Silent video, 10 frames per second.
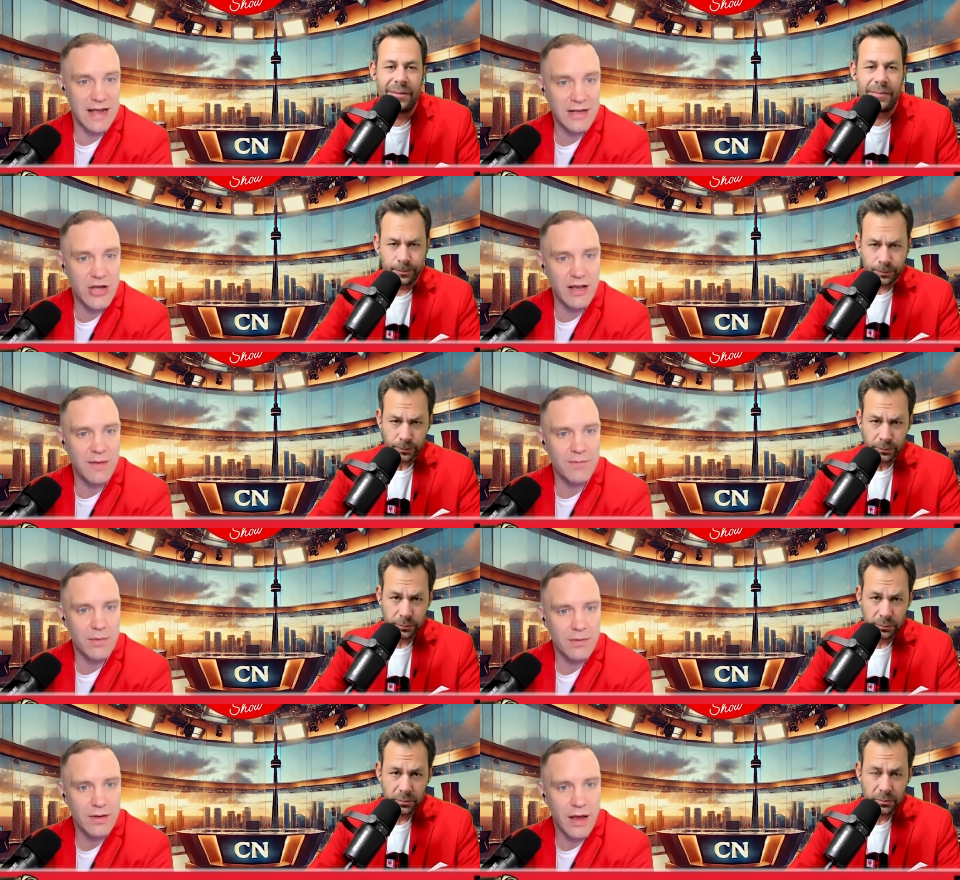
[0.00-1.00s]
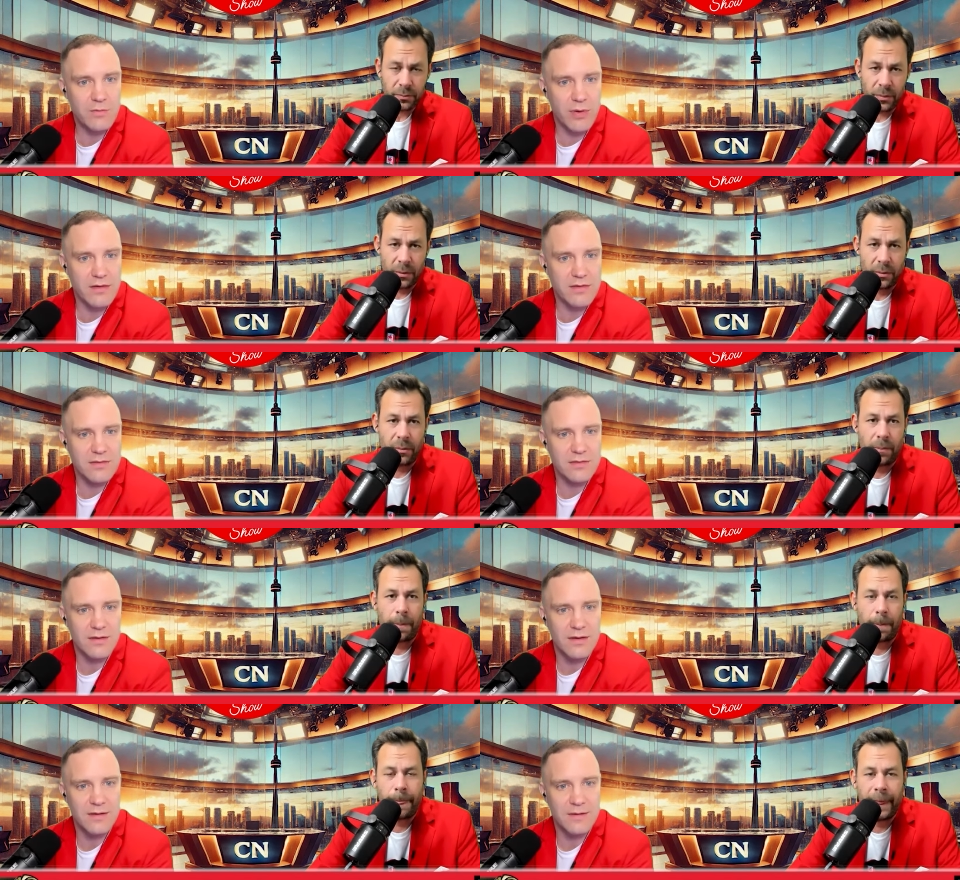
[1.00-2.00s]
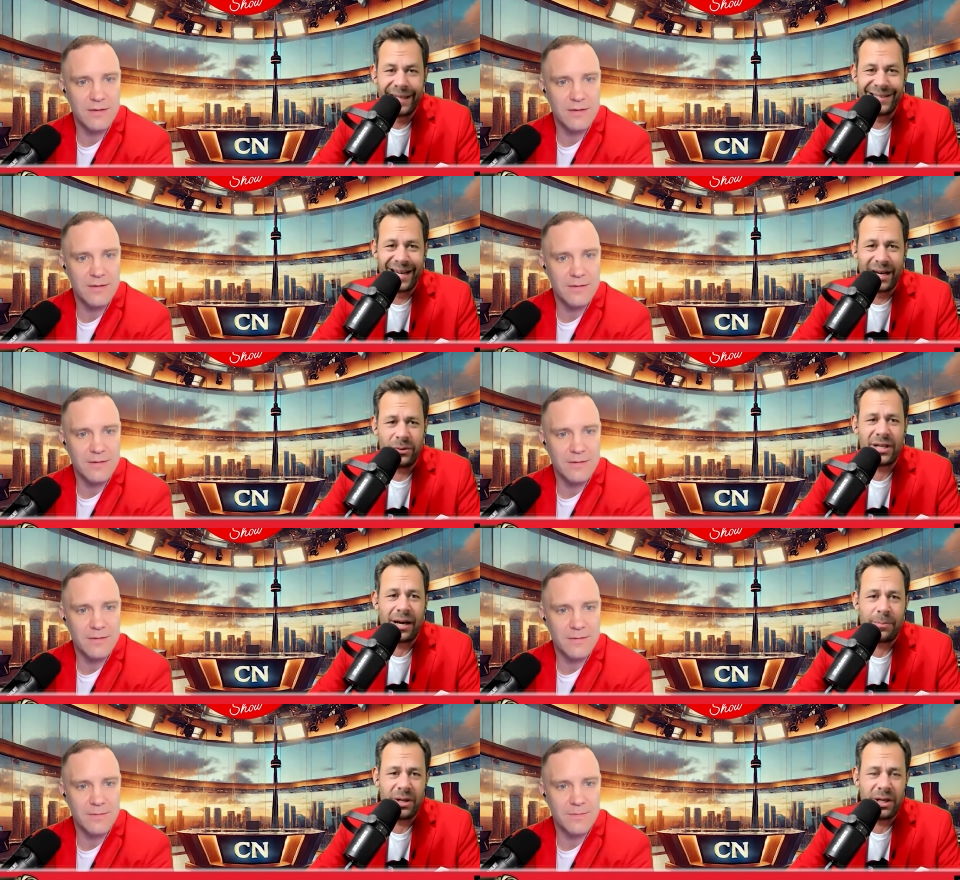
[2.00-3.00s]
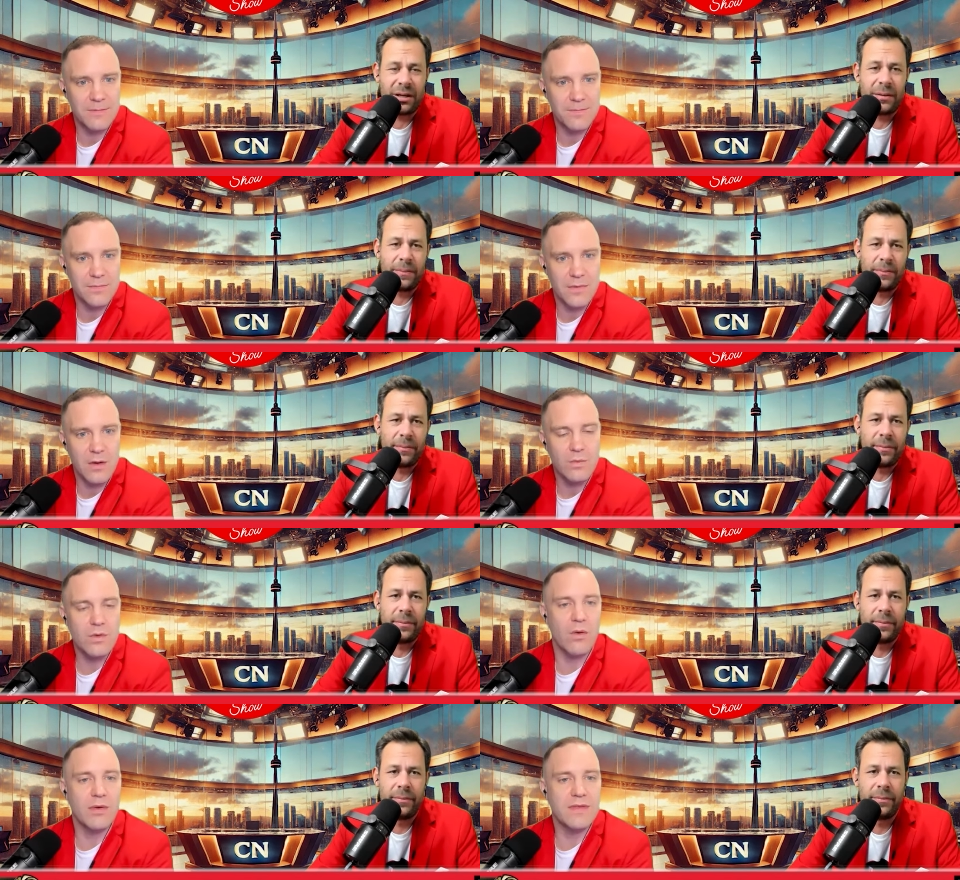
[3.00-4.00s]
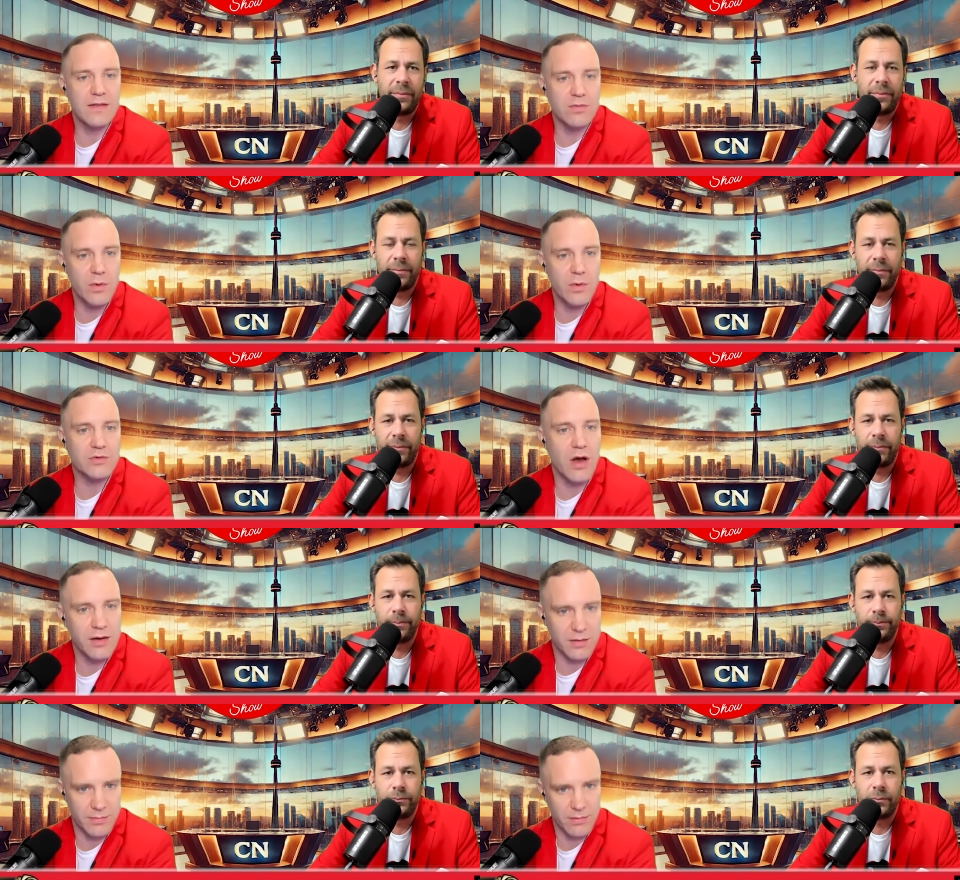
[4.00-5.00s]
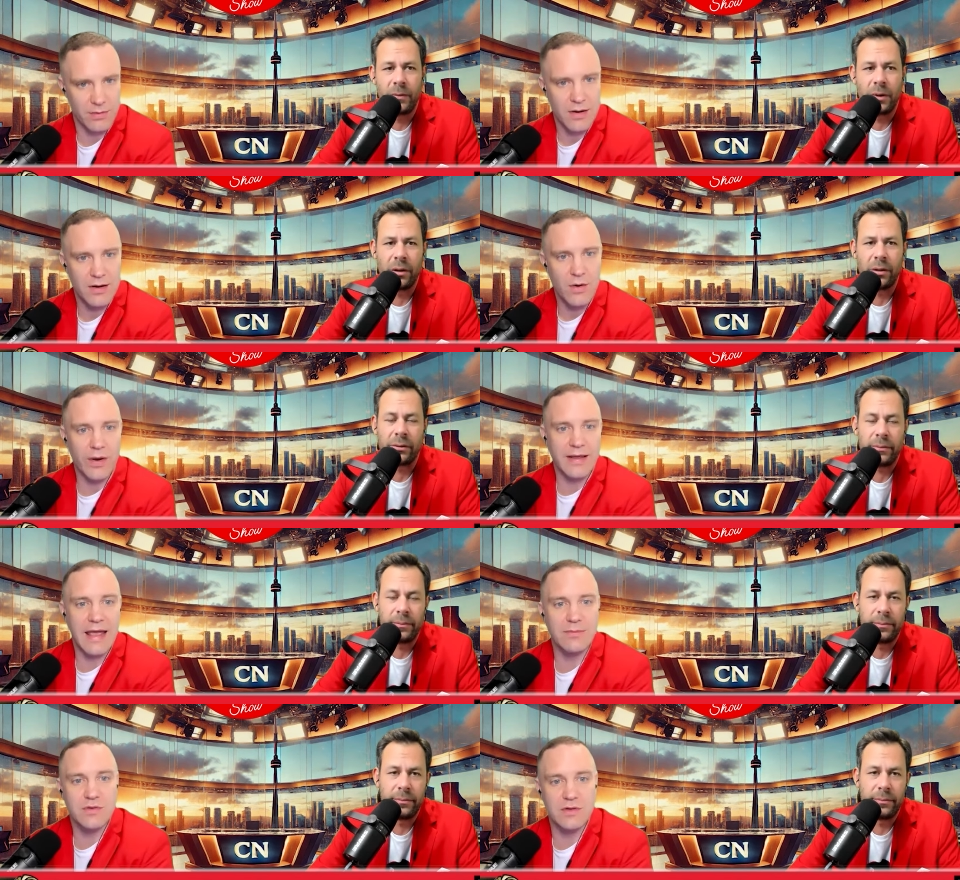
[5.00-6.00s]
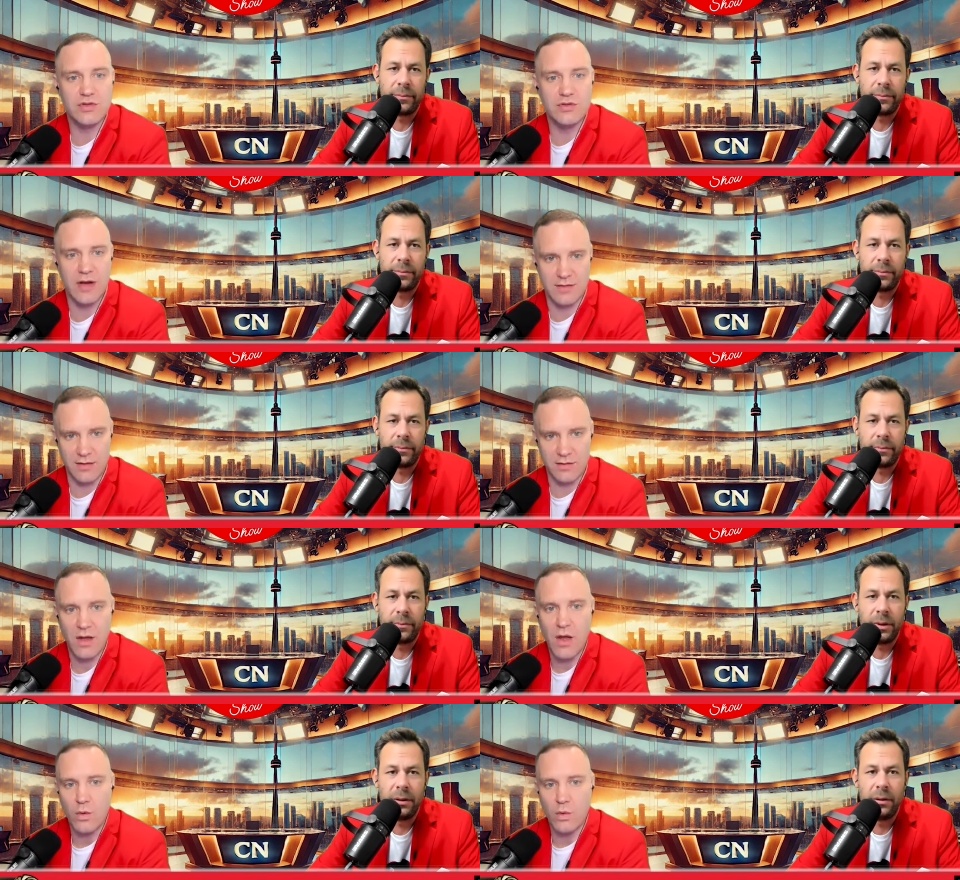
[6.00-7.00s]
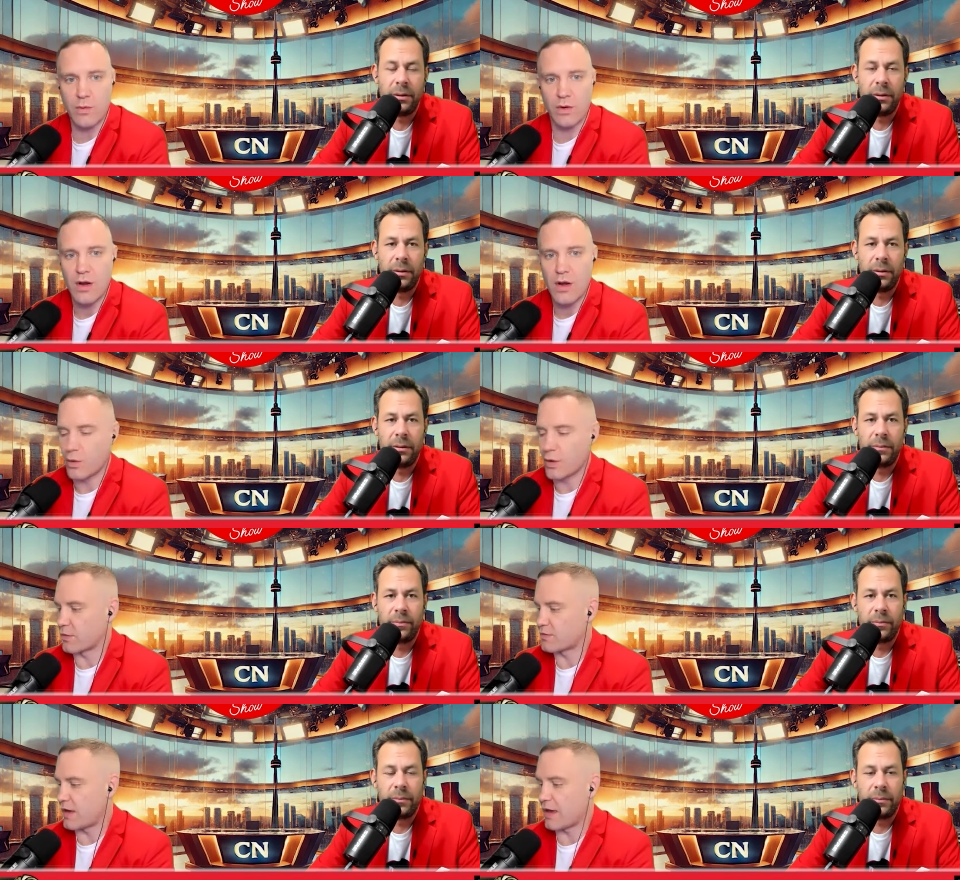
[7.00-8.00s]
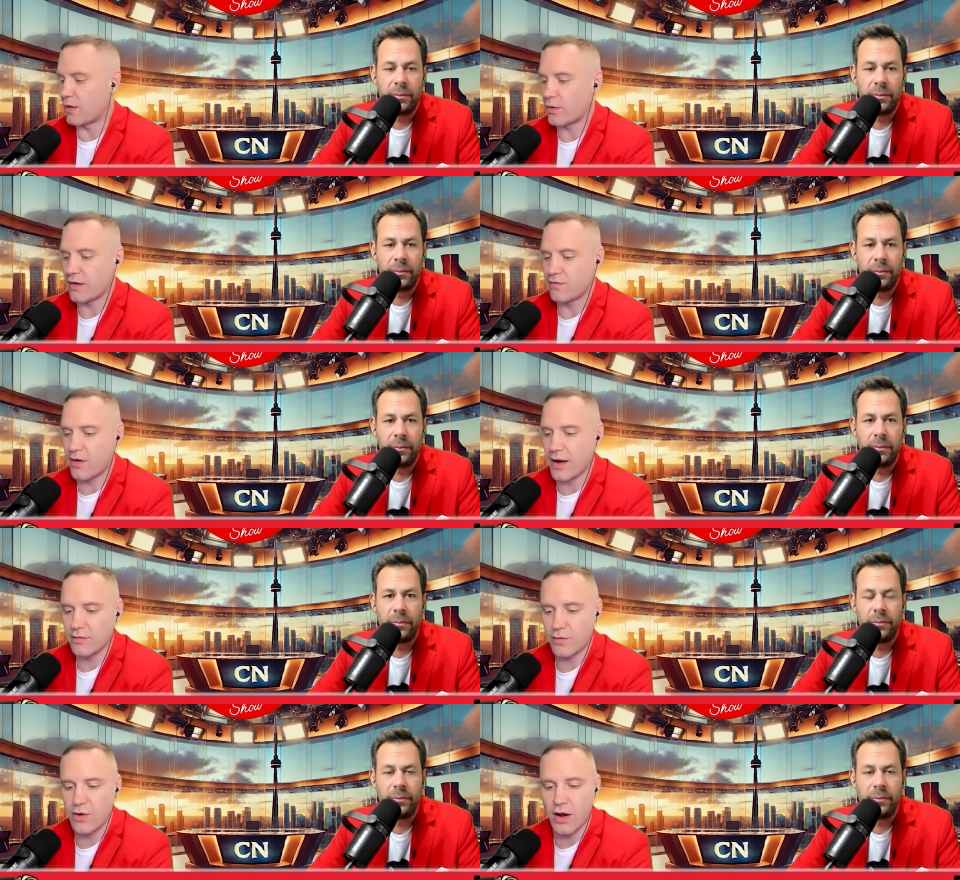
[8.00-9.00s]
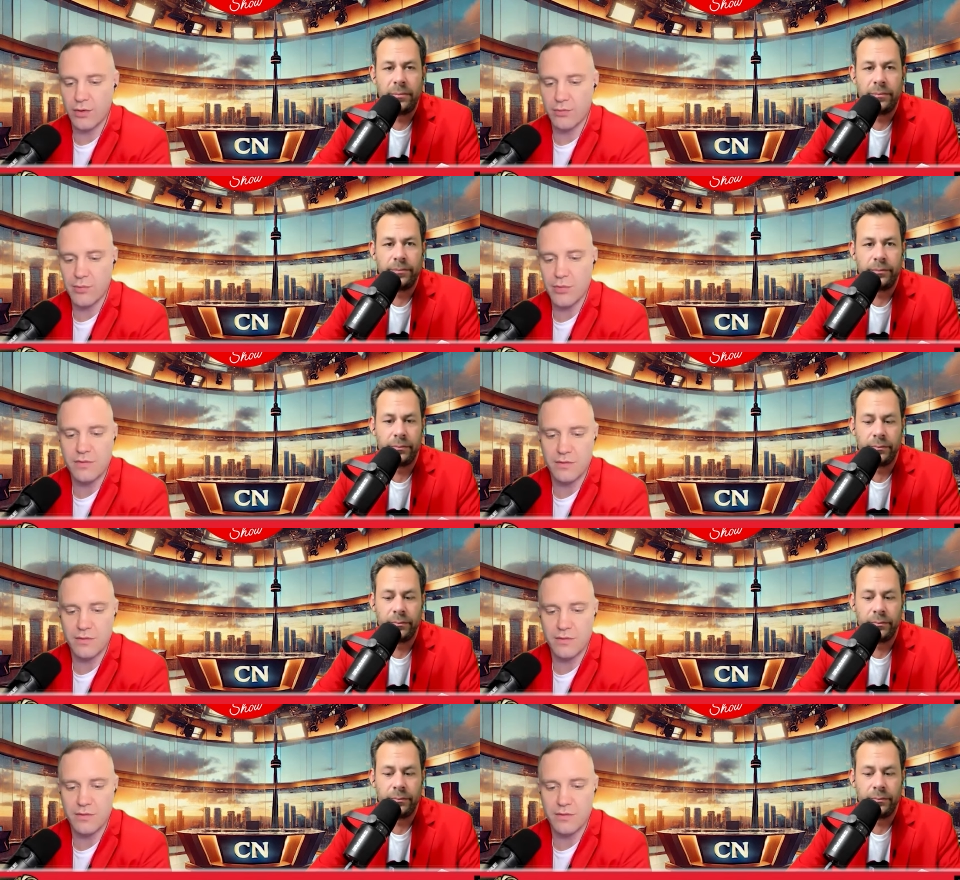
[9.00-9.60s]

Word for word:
Speaker 1: that jack up house prices? Is that what's happening? No, but that's what we were talking about. Huh. When it came to the stress test, we were we were saying, okay, fine. If we're not going to remove it